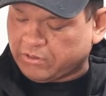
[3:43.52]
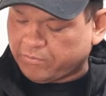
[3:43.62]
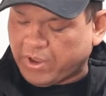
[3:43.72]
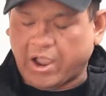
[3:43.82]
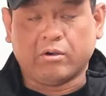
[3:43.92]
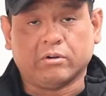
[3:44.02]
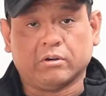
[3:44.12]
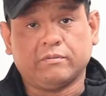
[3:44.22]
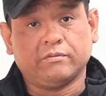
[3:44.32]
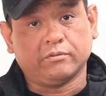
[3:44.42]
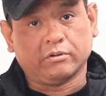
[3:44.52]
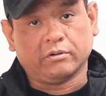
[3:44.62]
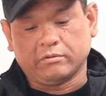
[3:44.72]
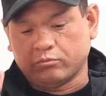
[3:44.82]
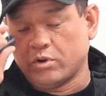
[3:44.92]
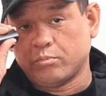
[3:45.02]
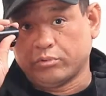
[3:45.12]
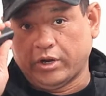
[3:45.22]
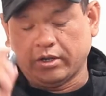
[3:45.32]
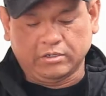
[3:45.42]
power for one
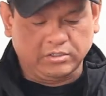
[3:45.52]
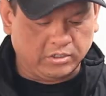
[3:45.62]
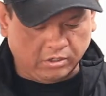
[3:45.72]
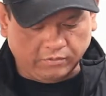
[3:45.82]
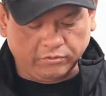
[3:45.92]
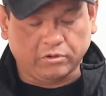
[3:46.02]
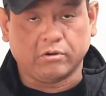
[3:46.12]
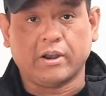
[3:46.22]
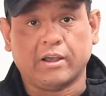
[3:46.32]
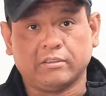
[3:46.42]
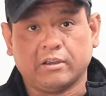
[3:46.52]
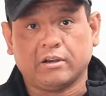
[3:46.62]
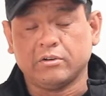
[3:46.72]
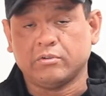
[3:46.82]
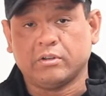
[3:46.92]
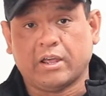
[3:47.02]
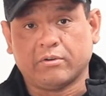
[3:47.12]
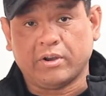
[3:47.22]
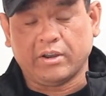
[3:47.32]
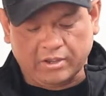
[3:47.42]
brick. So if you're going out there and doing a lot
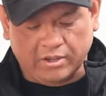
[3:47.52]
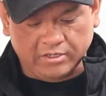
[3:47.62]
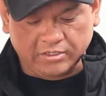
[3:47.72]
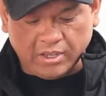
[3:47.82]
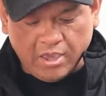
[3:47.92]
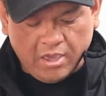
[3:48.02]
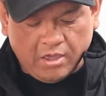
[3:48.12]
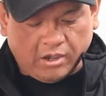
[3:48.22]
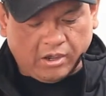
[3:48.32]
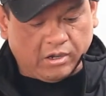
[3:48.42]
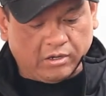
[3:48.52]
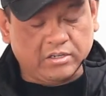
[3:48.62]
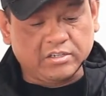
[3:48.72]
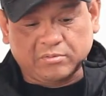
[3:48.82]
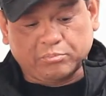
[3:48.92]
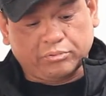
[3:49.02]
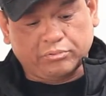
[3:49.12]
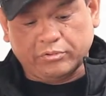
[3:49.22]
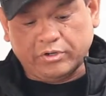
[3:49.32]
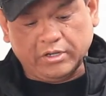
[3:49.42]
of running guns, this is a
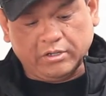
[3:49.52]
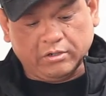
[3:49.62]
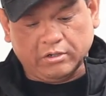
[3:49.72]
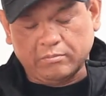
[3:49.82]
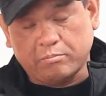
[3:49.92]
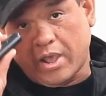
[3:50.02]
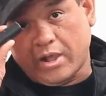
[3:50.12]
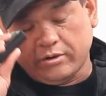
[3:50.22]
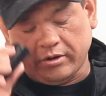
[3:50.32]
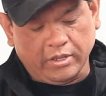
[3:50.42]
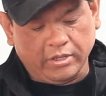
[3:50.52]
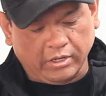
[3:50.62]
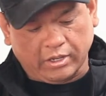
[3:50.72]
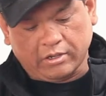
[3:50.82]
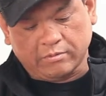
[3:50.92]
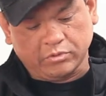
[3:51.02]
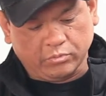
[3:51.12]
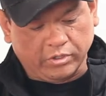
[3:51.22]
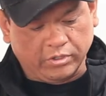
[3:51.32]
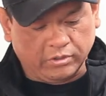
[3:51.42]
pretty good battery that comes
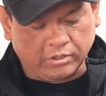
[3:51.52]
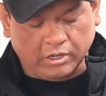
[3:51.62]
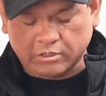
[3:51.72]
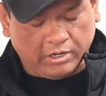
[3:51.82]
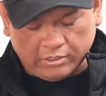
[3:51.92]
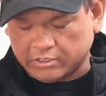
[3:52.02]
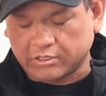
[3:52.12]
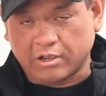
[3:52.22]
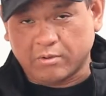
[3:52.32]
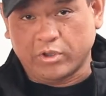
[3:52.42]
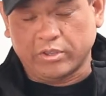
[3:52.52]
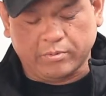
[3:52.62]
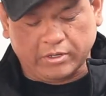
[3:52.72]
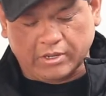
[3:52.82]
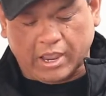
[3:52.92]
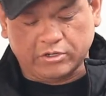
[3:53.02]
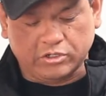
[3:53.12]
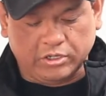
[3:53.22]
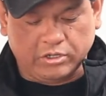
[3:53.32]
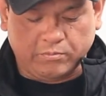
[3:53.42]
with, no, it doesn't come with, but
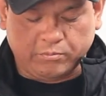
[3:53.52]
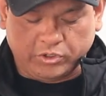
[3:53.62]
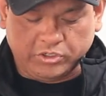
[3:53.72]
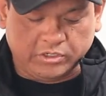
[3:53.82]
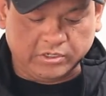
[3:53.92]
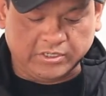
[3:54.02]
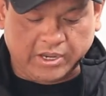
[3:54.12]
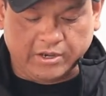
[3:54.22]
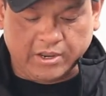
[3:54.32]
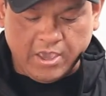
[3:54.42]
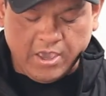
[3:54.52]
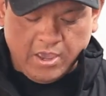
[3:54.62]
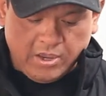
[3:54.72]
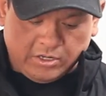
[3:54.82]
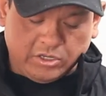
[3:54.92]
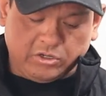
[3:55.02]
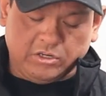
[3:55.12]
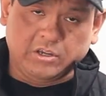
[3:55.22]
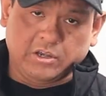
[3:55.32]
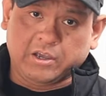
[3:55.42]
actually you can purchase on the side that you
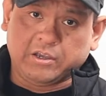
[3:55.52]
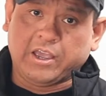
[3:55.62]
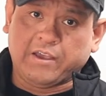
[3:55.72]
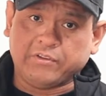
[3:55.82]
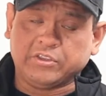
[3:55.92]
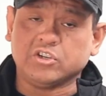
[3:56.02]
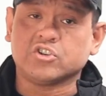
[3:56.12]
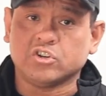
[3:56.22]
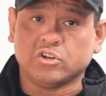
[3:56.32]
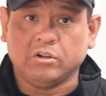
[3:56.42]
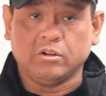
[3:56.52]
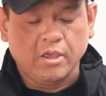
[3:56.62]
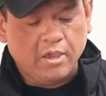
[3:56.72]
can have additional